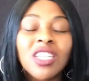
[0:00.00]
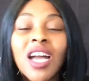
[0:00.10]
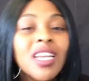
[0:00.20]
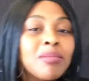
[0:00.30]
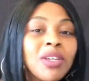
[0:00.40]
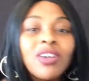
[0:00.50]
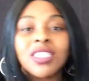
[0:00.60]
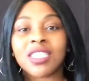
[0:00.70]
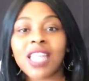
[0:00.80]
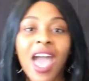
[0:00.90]
You're not gonna be all
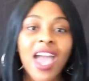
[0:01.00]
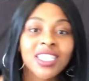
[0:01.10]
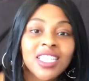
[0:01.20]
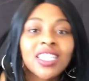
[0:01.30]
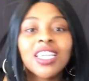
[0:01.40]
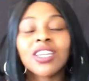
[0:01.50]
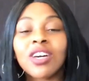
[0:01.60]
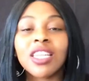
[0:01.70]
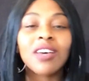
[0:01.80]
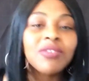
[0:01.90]
snatched and looking
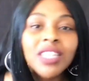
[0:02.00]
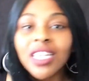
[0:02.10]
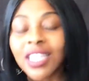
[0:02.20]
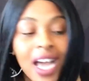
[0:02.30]
all lovely.